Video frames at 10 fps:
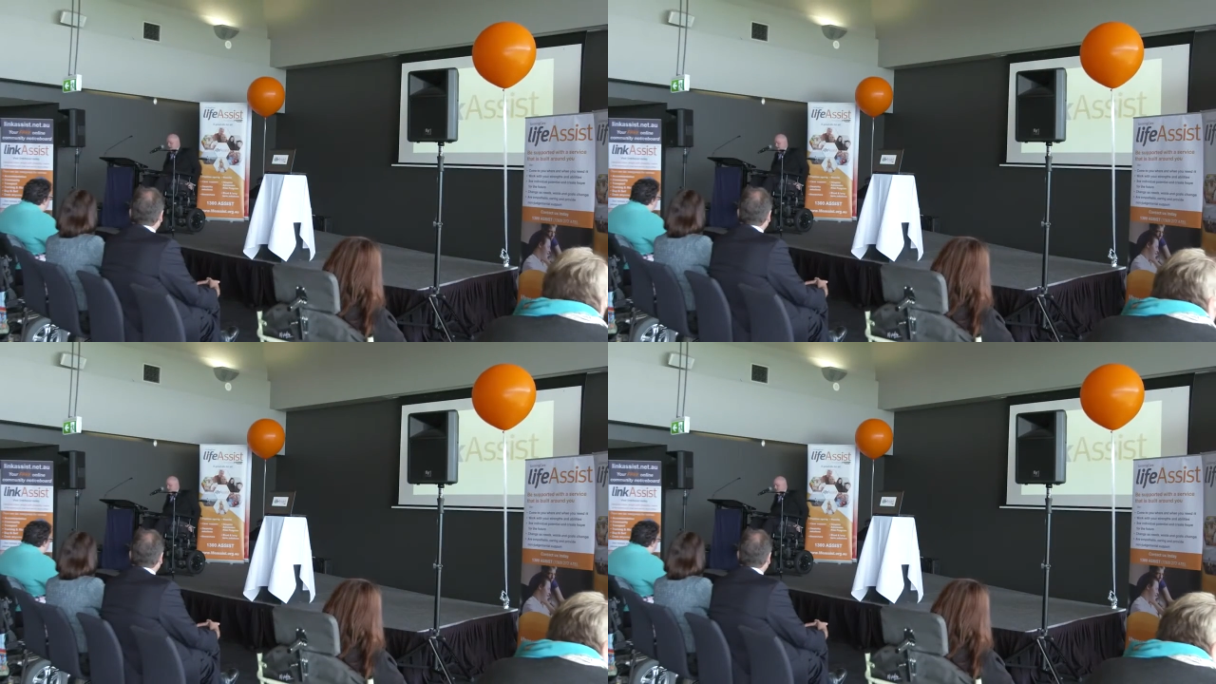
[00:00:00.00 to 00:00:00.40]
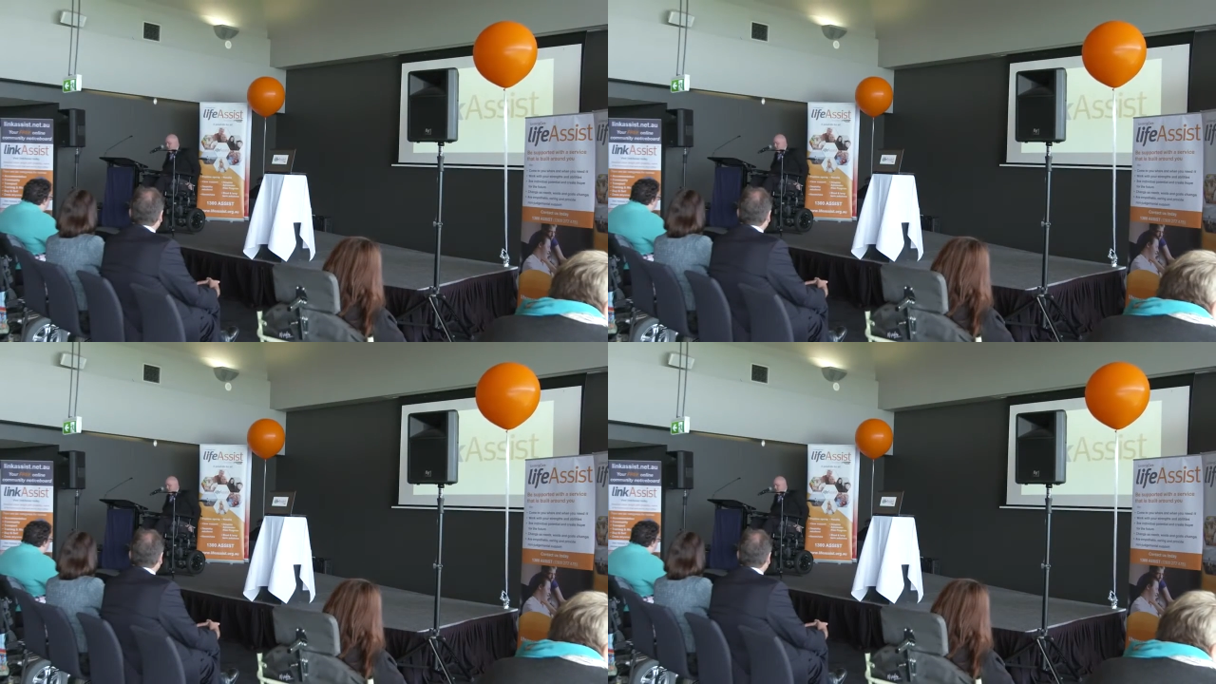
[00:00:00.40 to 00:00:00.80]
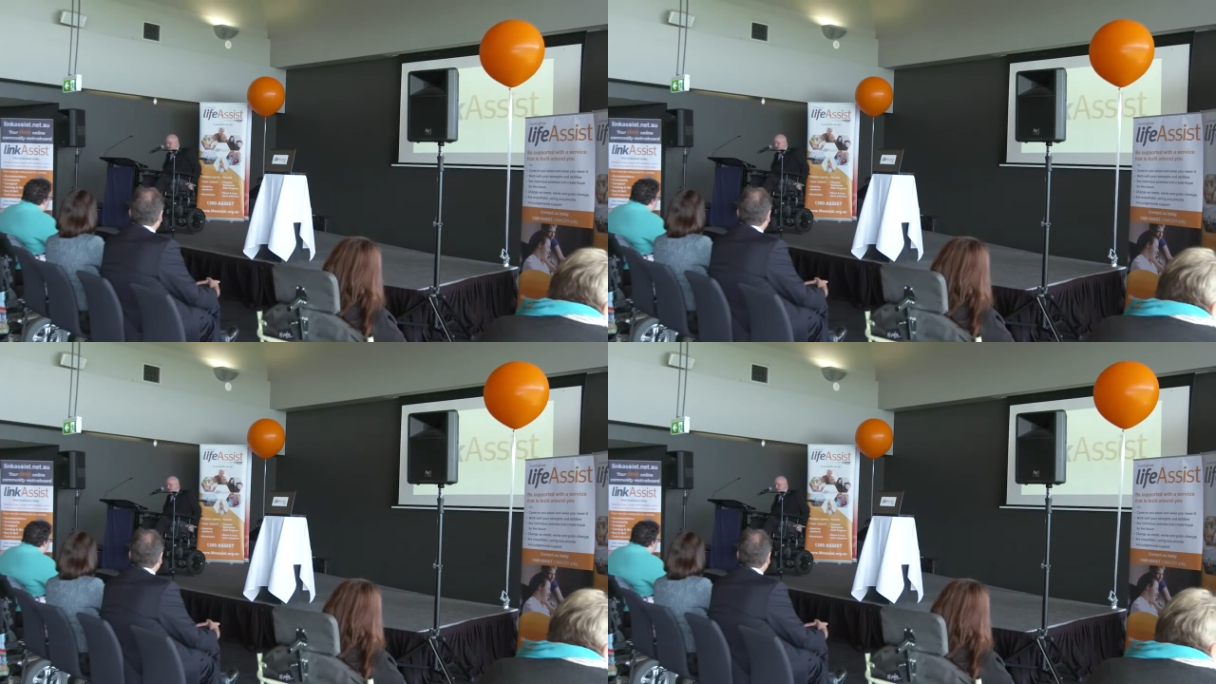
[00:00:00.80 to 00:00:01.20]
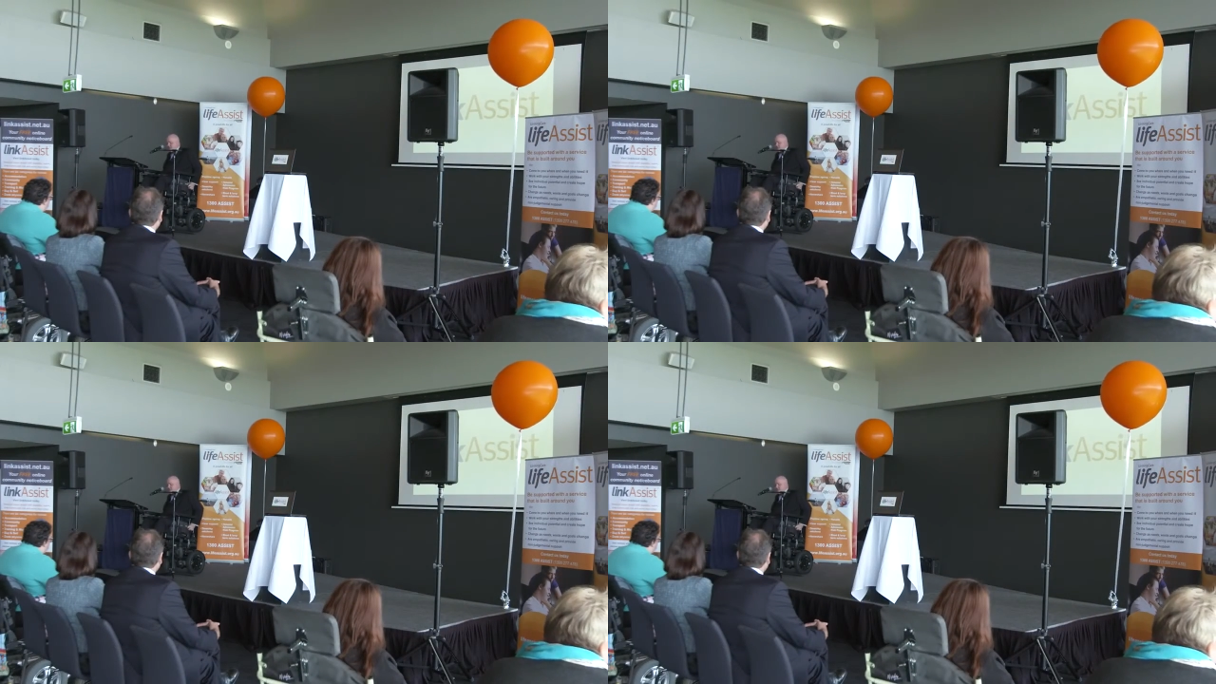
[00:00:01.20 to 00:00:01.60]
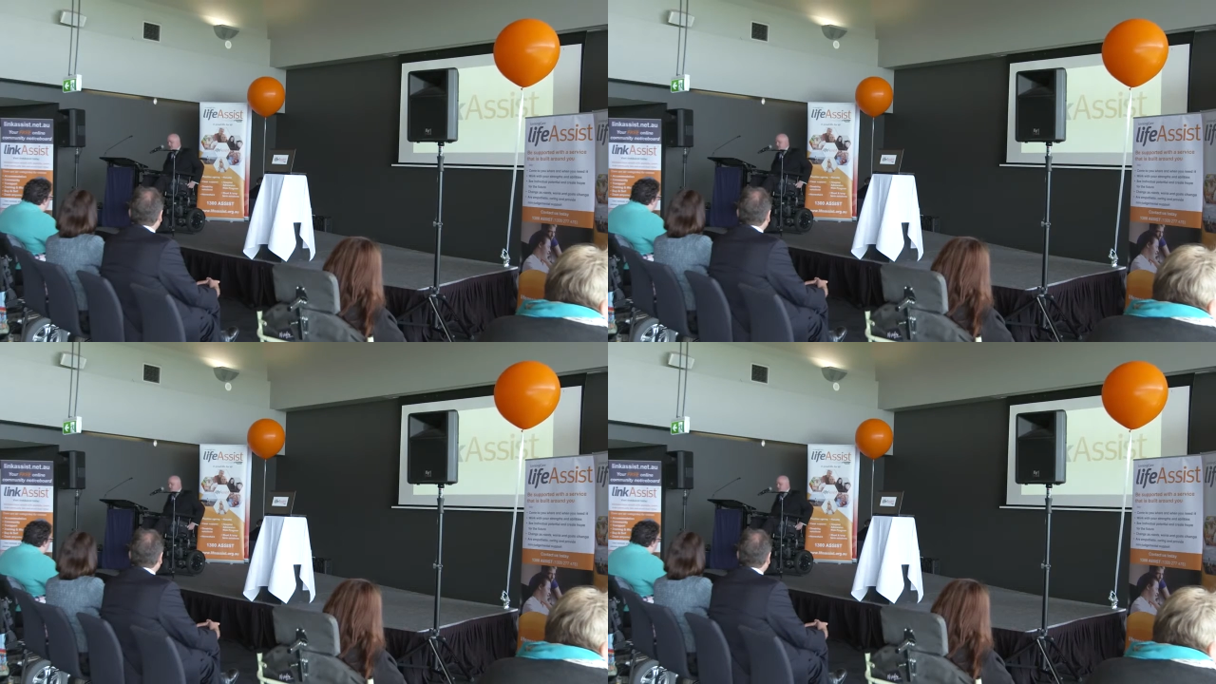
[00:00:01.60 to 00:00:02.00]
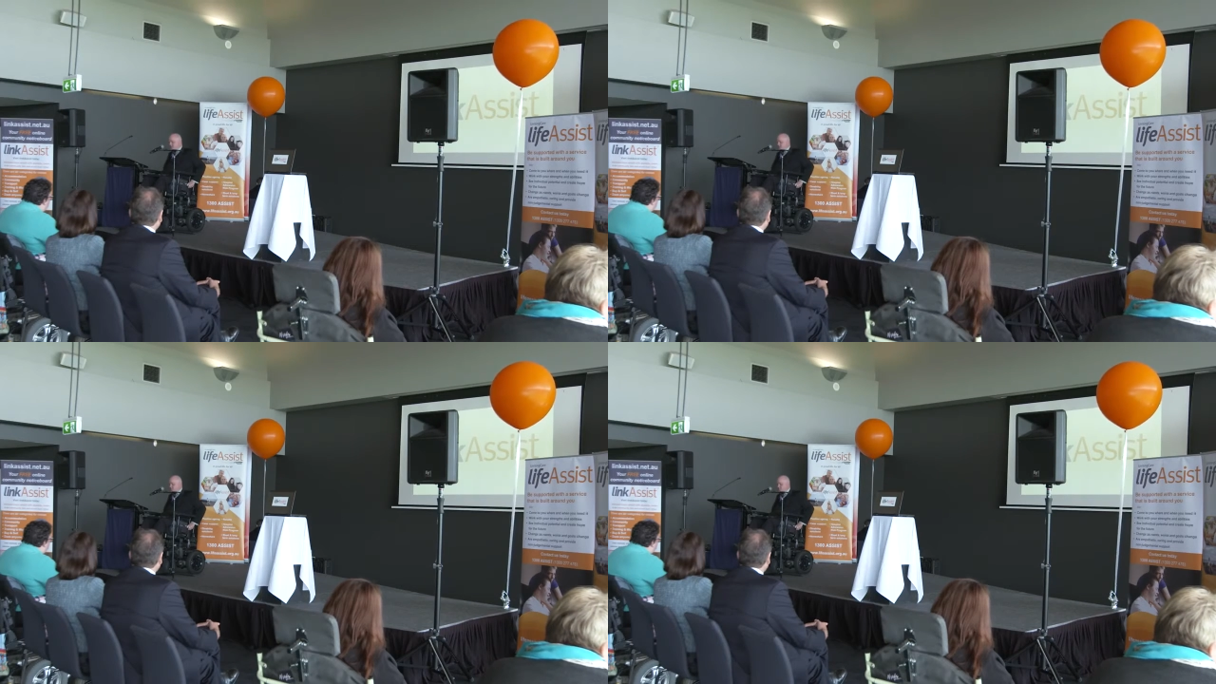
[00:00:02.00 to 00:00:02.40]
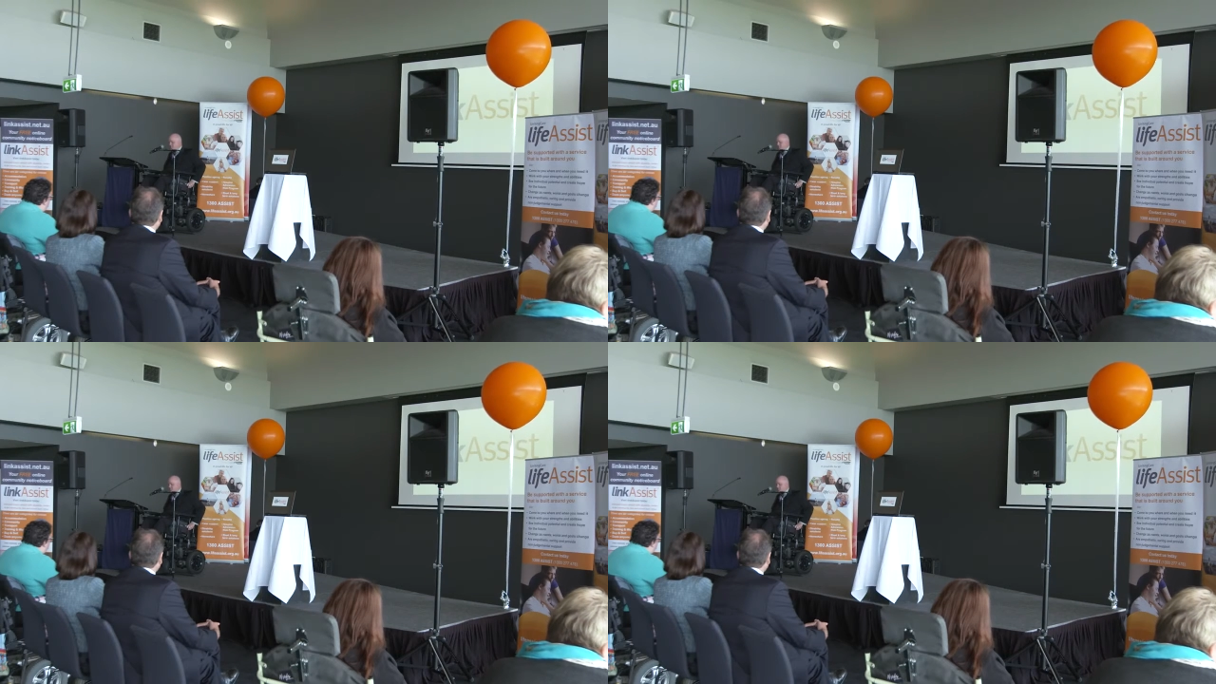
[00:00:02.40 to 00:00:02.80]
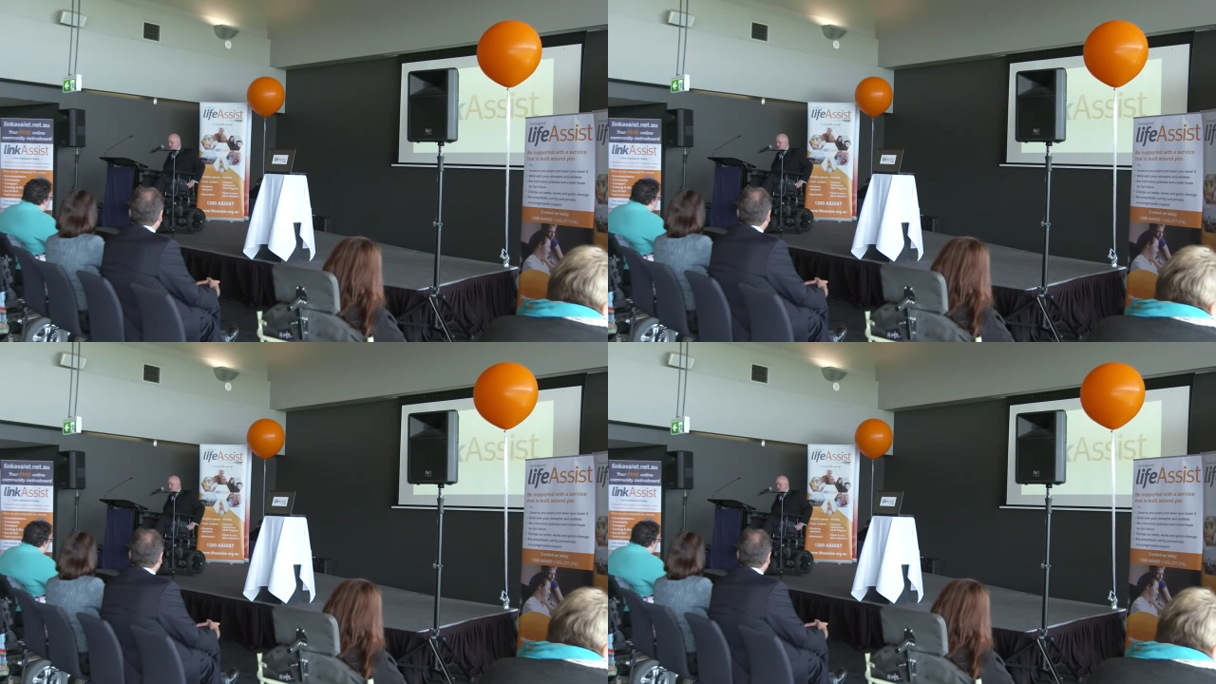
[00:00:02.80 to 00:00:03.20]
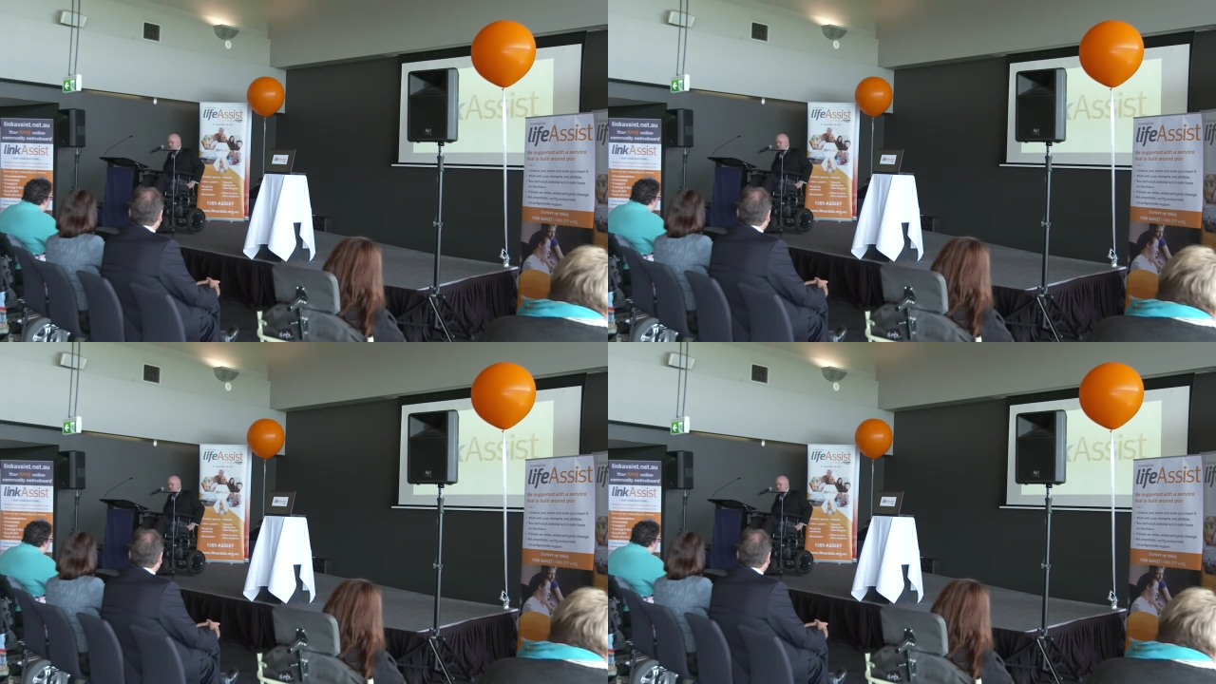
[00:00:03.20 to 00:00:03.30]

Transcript: (no speaker visible)